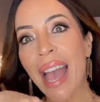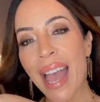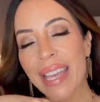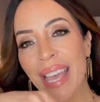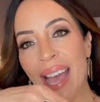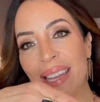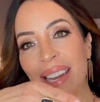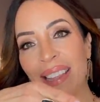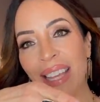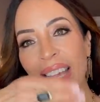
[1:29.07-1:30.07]
icon
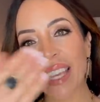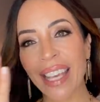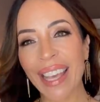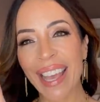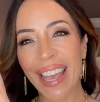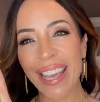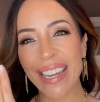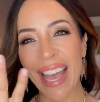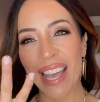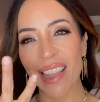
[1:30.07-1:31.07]
link and
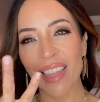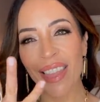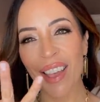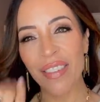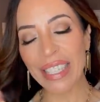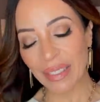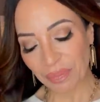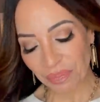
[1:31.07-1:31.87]
I love it.